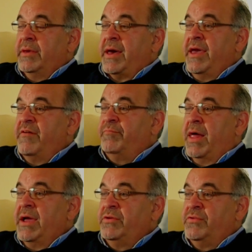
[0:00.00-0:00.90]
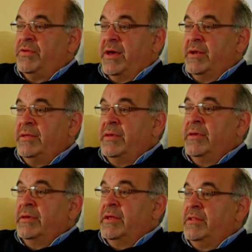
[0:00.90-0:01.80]
I have blinders on,
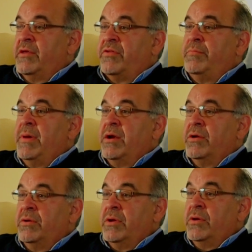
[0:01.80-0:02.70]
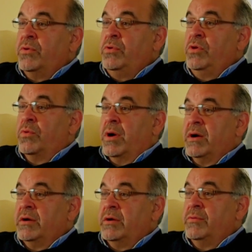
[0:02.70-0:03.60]
and it doesn't matter who you
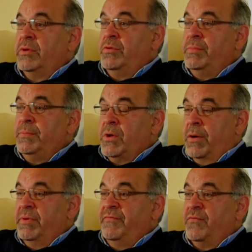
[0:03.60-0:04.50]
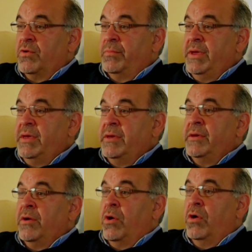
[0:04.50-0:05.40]
are when you come before me.
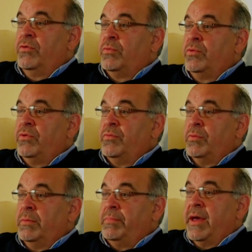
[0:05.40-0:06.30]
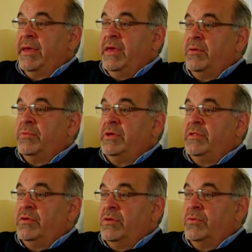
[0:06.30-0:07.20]
All the rules will apply equally
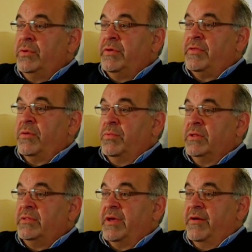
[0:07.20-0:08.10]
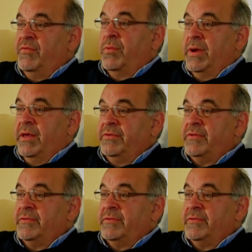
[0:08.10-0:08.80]
to you as they will to everyone else.